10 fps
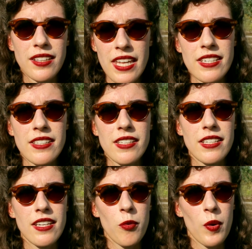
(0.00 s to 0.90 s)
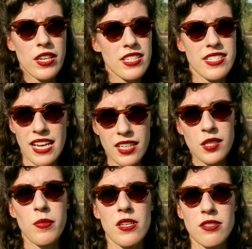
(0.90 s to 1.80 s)
And when the
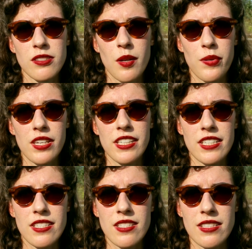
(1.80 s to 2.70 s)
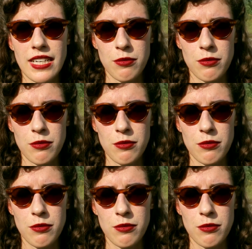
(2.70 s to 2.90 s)
second bustle appears, like